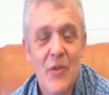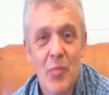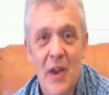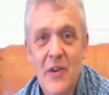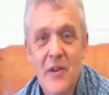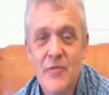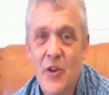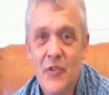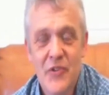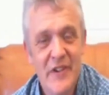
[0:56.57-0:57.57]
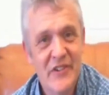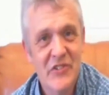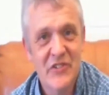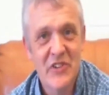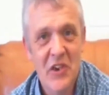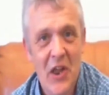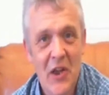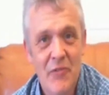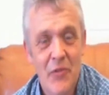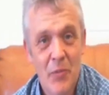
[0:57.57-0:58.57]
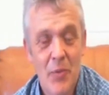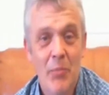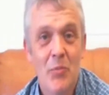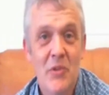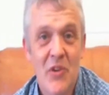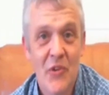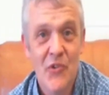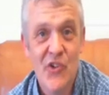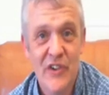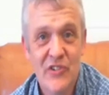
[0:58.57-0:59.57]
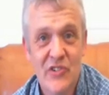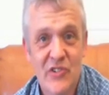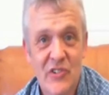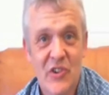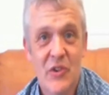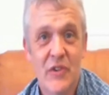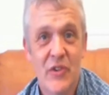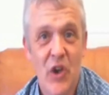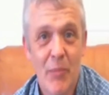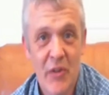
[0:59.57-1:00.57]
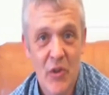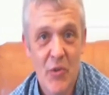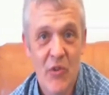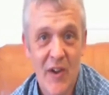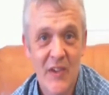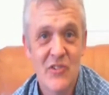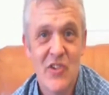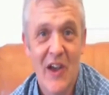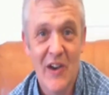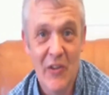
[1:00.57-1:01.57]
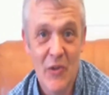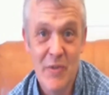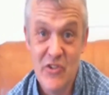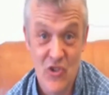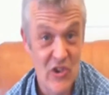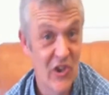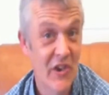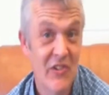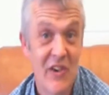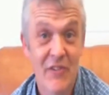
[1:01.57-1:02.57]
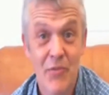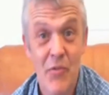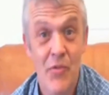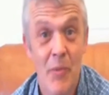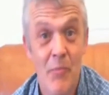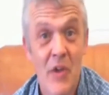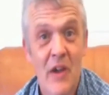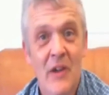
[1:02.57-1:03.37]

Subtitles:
There are plenty of contradictions in life, and the problem with contradictions is not overcoming them or reconciling them, it's just learning to live with them.